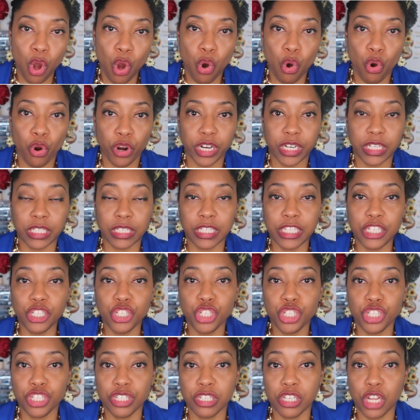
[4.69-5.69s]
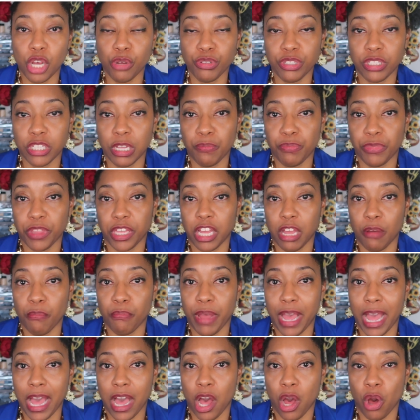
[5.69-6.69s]
or at least should know something
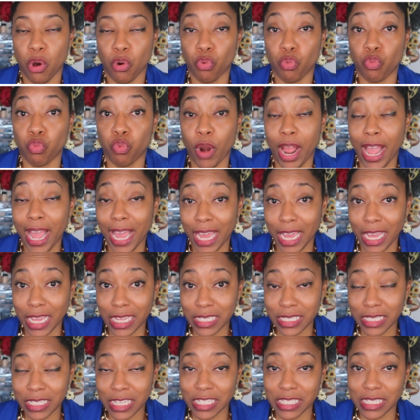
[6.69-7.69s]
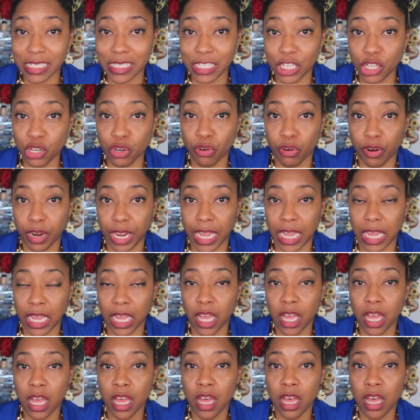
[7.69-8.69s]
about race,
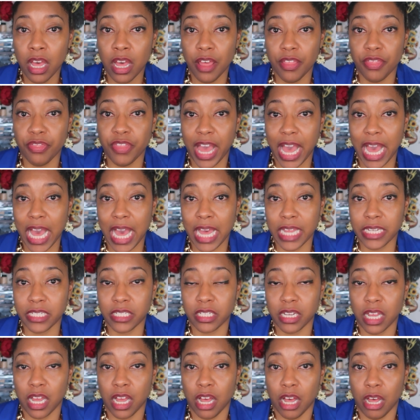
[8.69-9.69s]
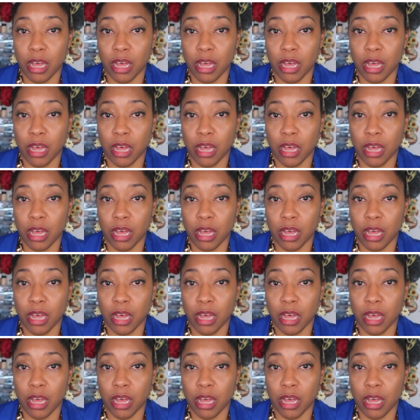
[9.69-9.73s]
considering that,